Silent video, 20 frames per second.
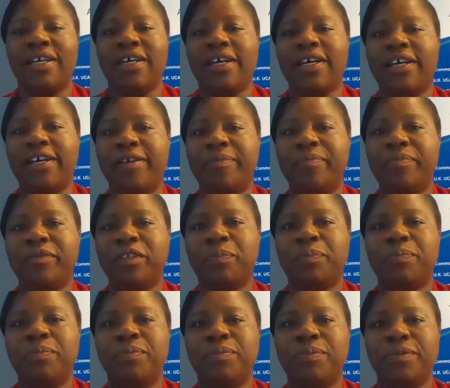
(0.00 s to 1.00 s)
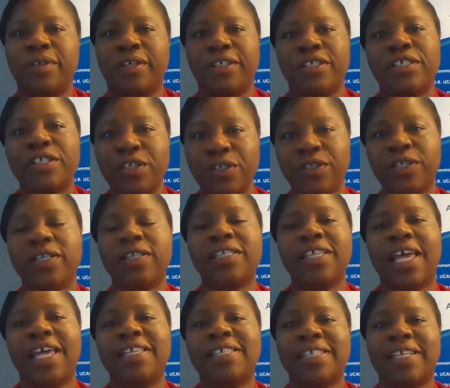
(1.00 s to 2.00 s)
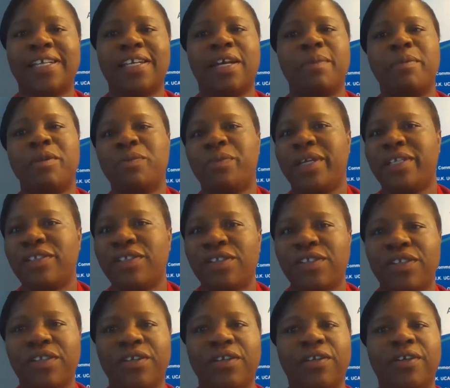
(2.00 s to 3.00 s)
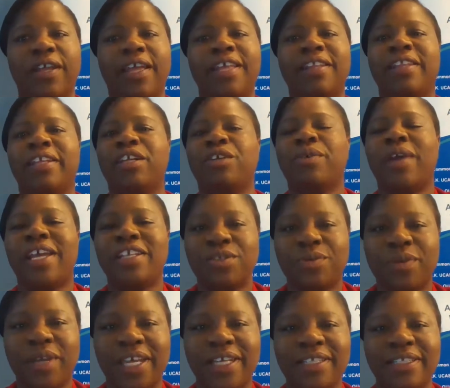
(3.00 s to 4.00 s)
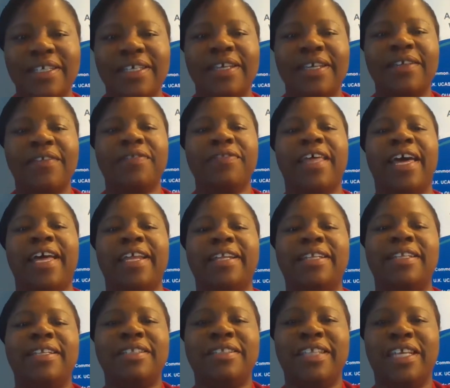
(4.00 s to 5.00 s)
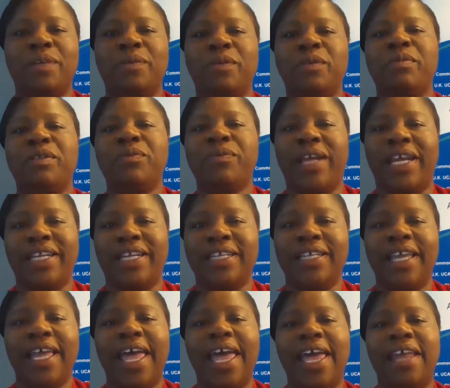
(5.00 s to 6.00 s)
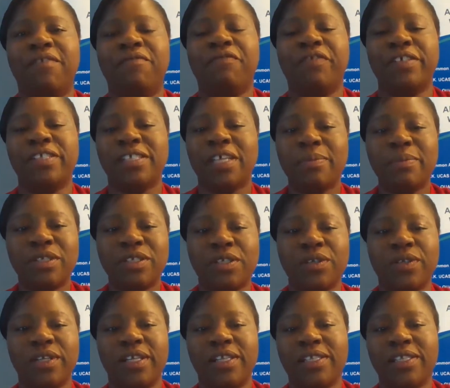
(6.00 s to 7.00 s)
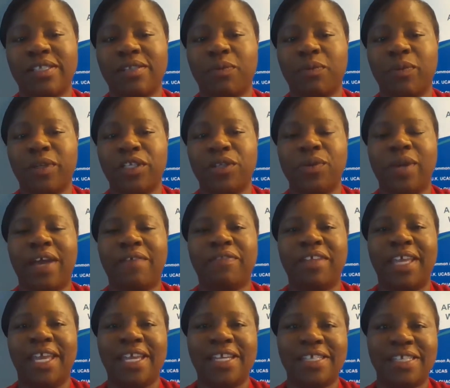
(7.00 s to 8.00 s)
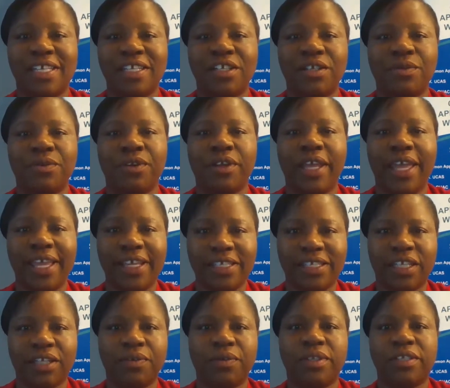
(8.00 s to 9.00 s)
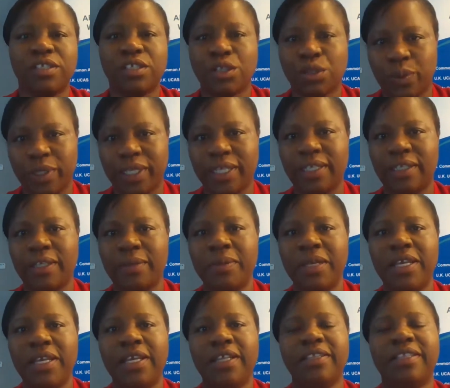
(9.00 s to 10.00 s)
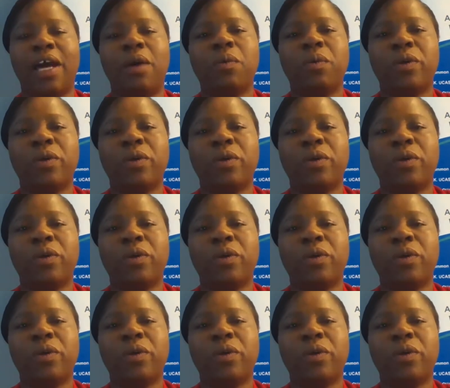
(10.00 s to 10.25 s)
the students, as they come and register and they graduate, that they would be ready. And for some students, when you have the asynchronous curriculum, that